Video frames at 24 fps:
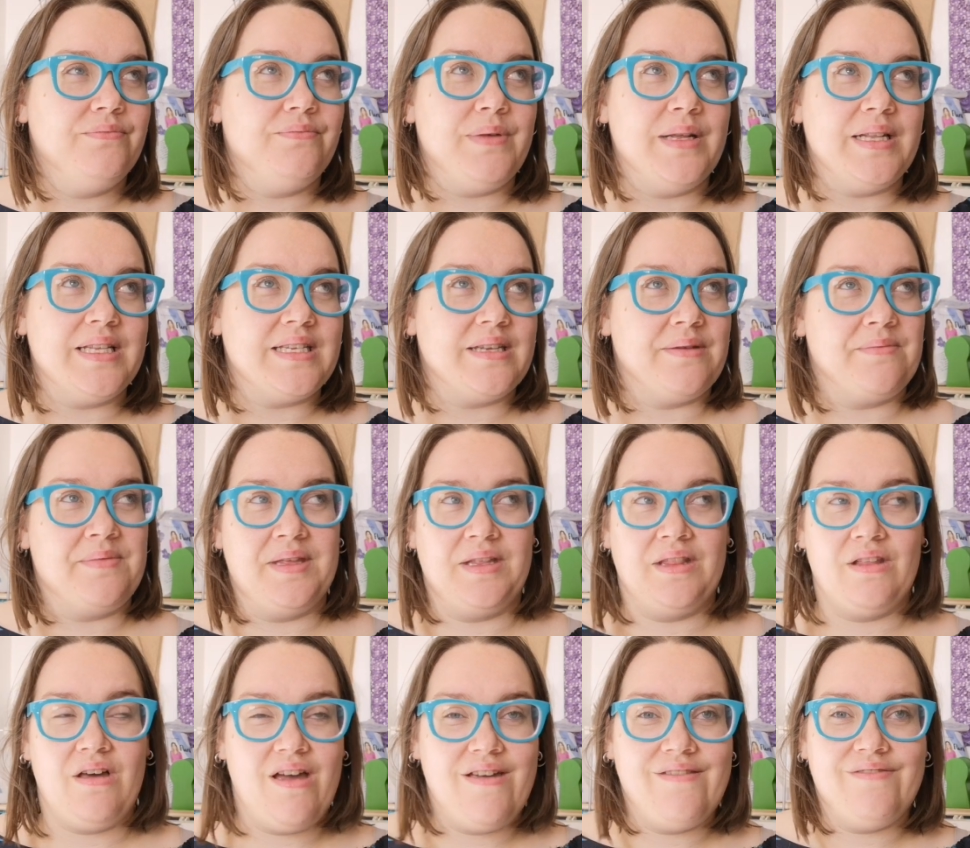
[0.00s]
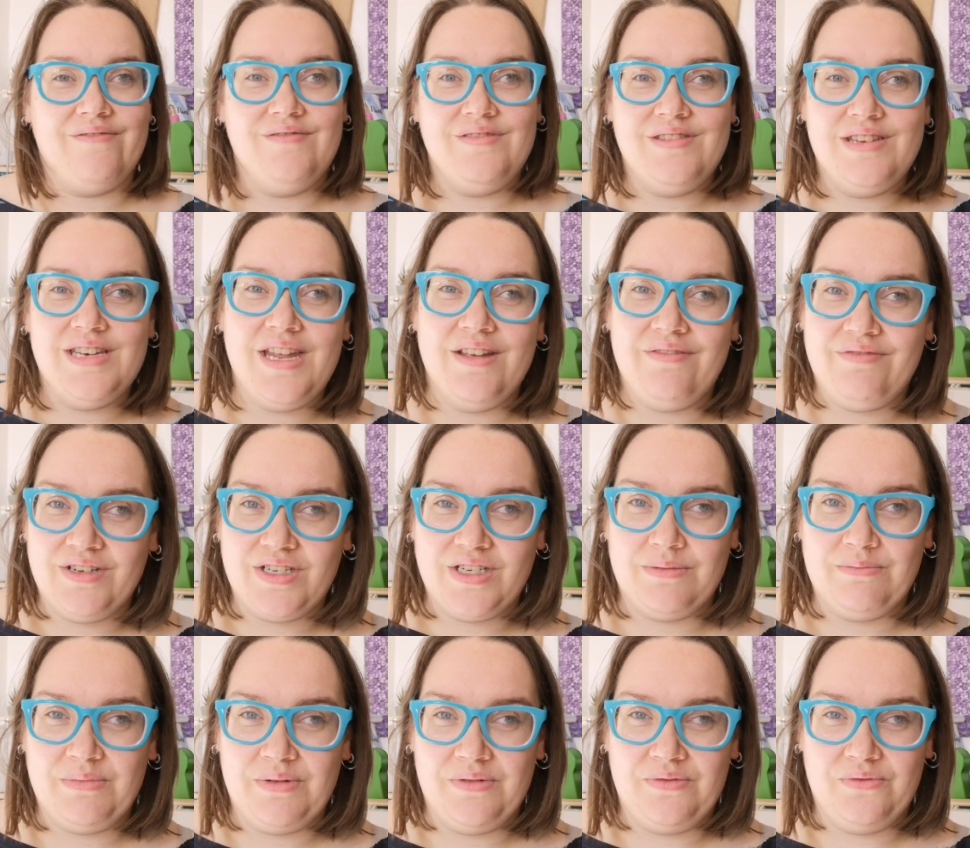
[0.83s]
been something that I've never
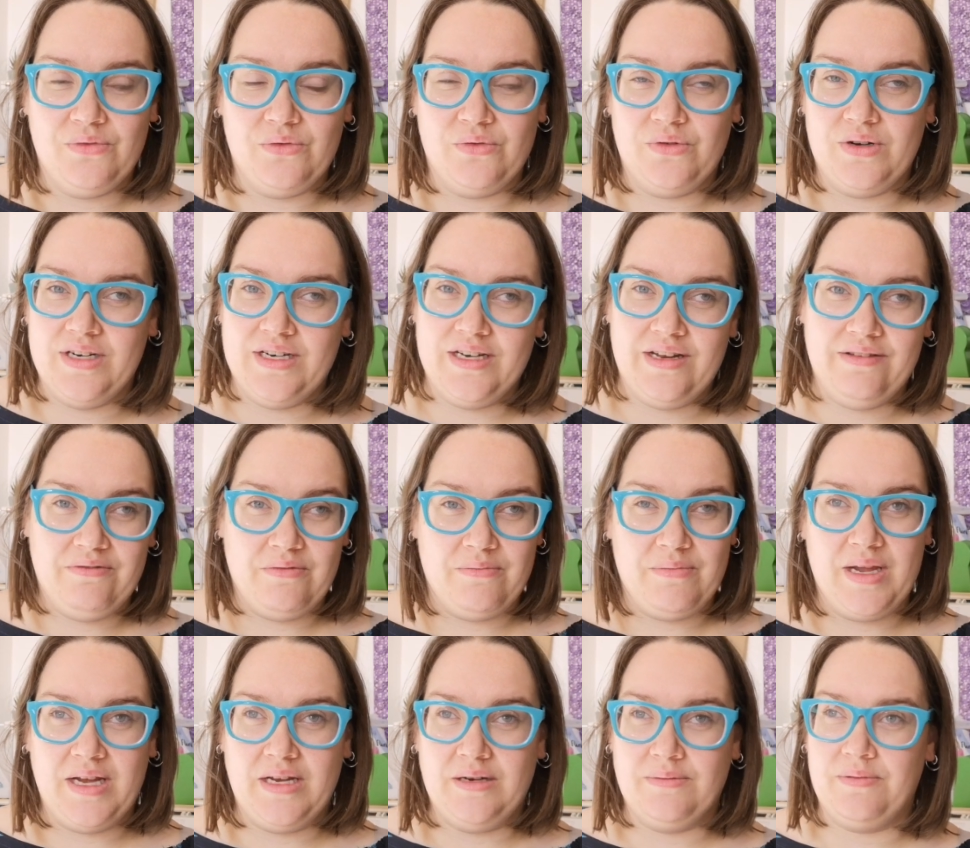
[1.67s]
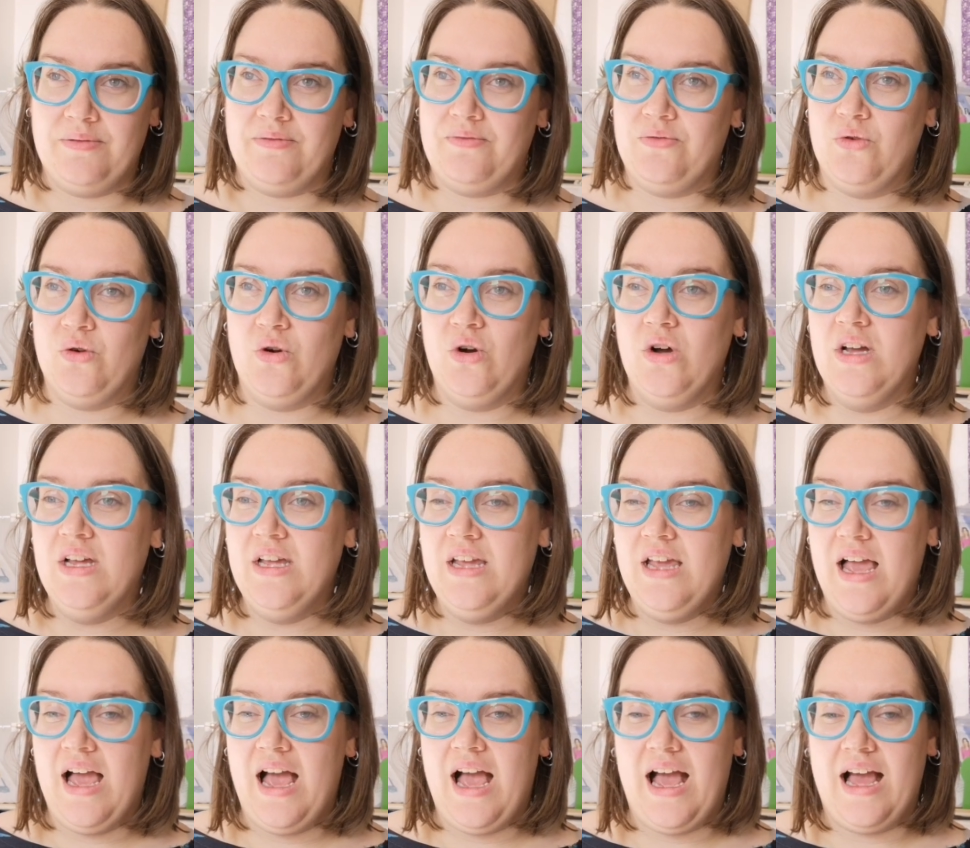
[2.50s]
done before and never made before,
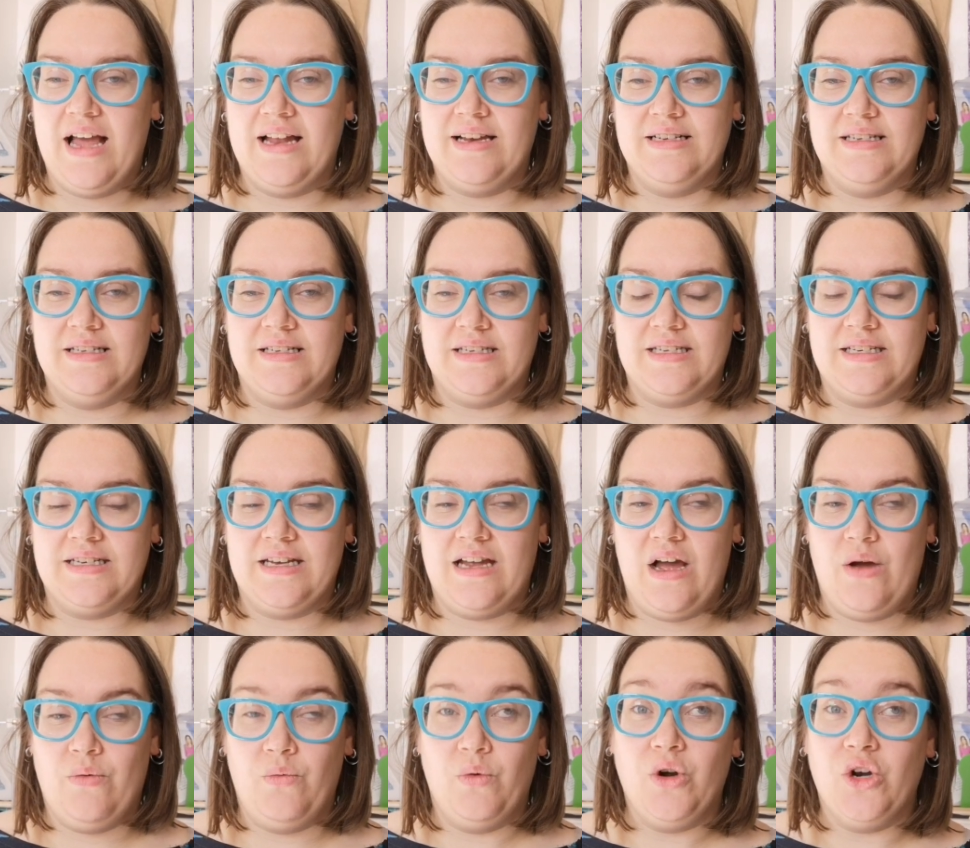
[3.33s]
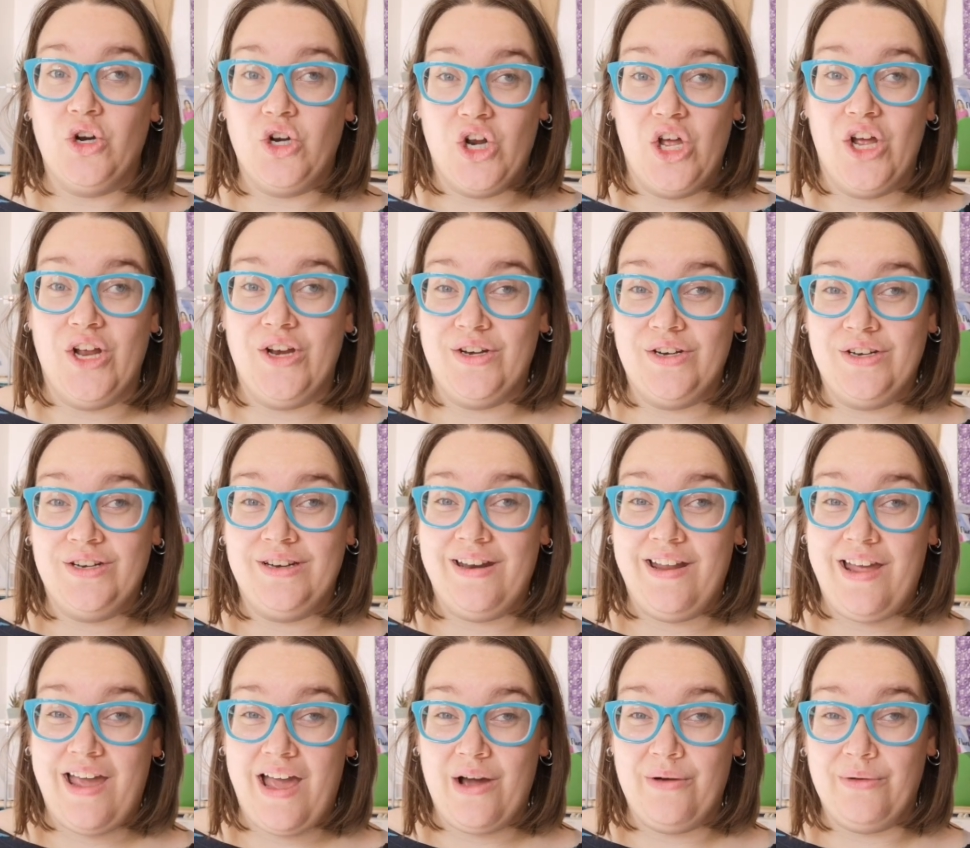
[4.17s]
and I want to learn
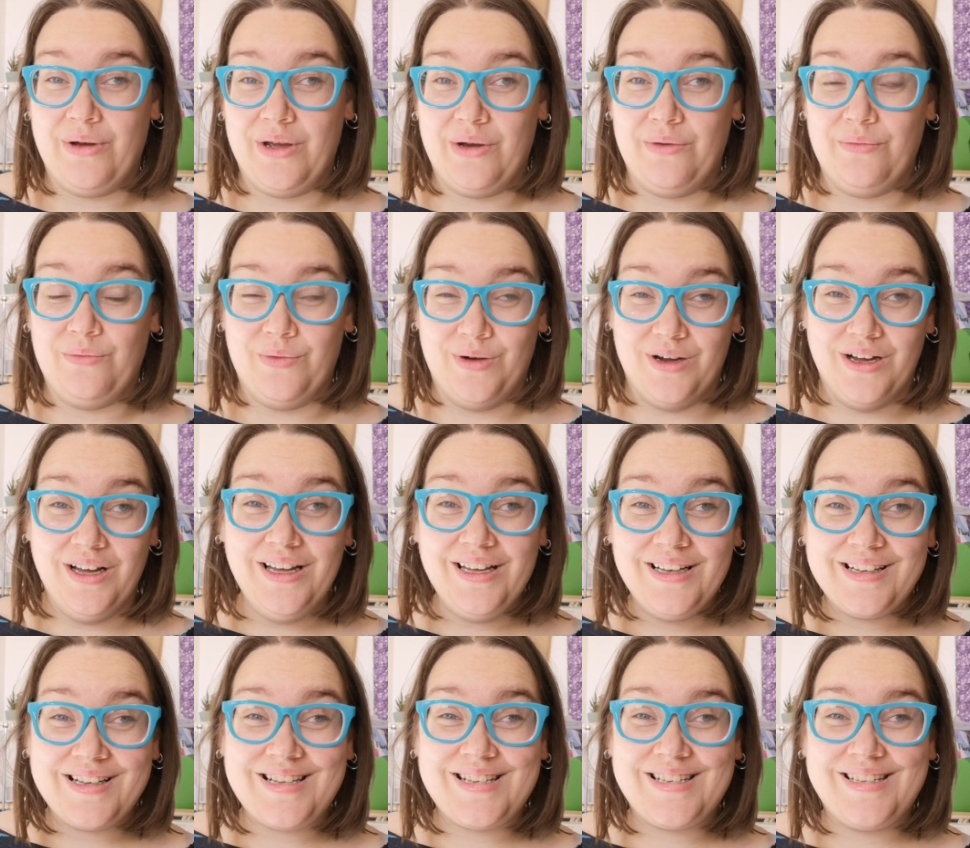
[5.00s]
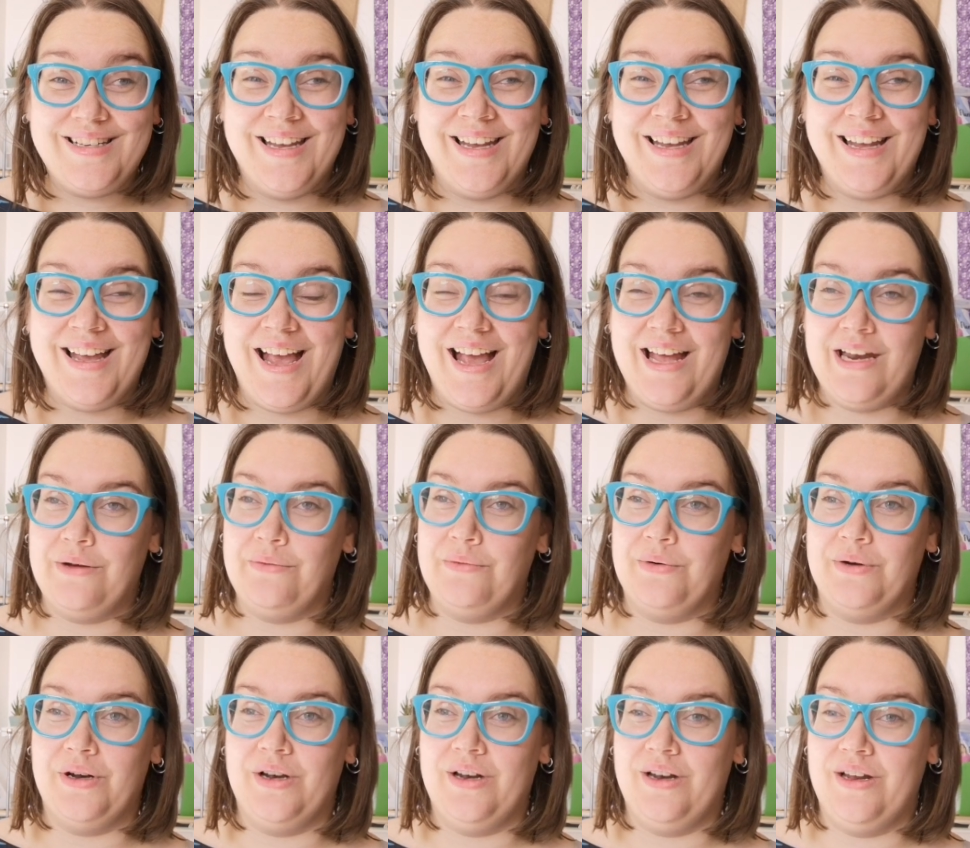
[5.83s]
how it works and I
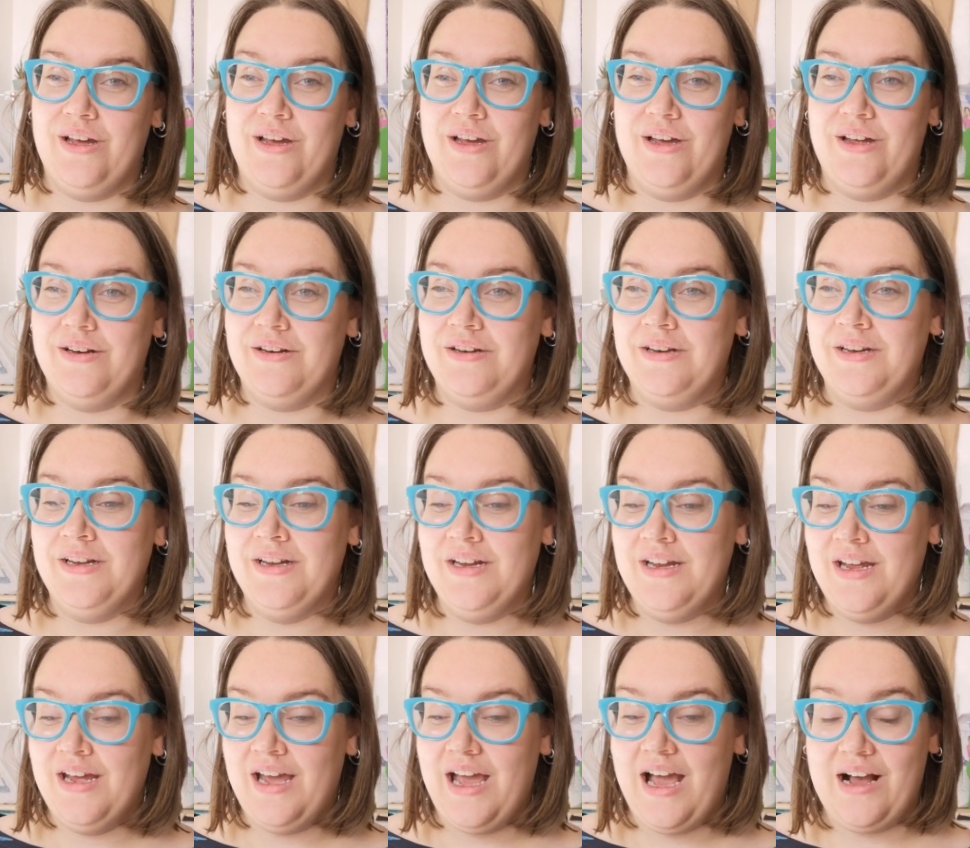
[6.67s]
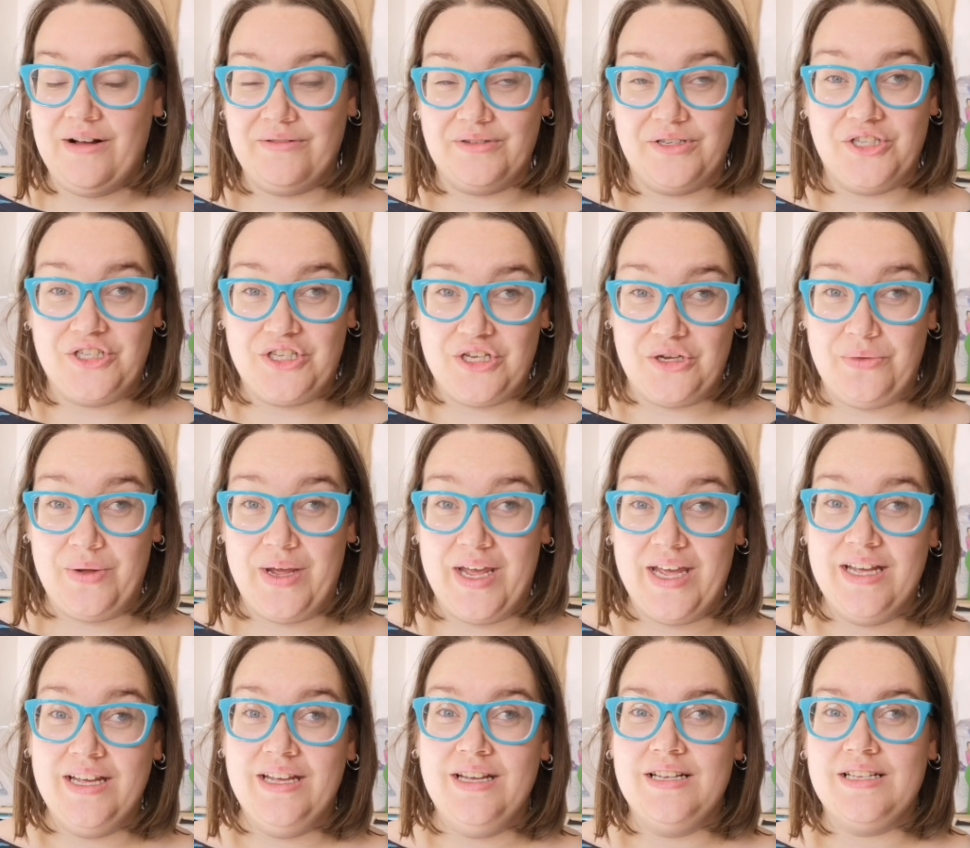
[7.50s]
want to learn how to do
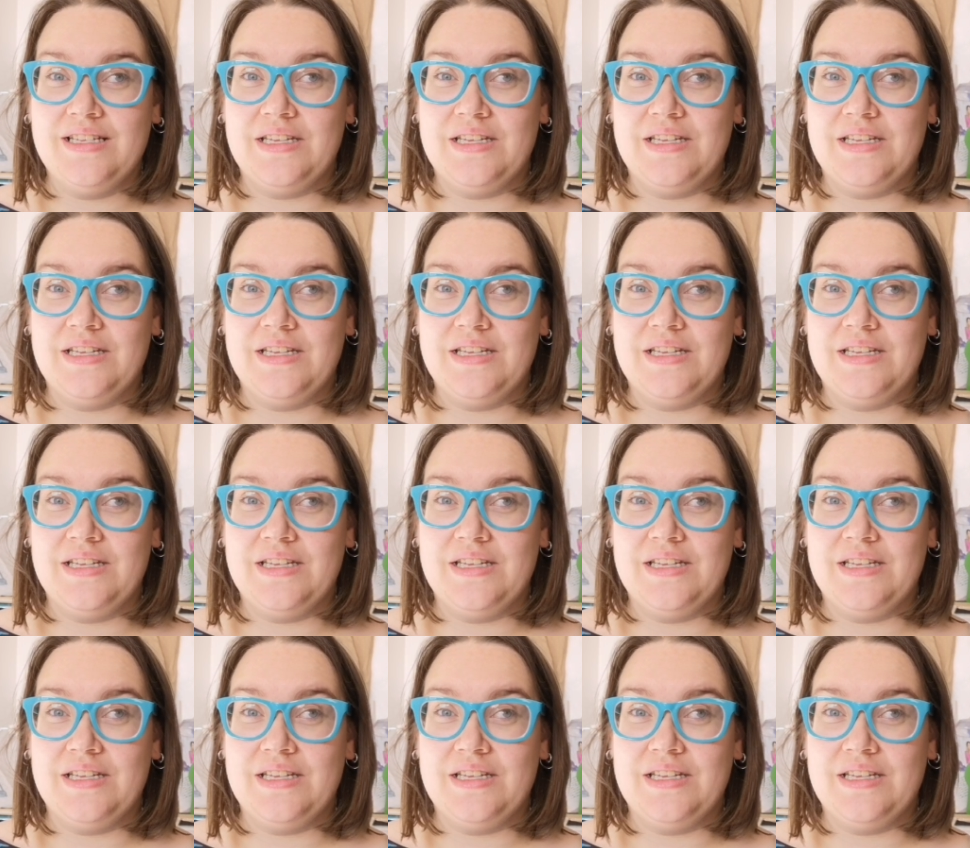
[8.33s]
it.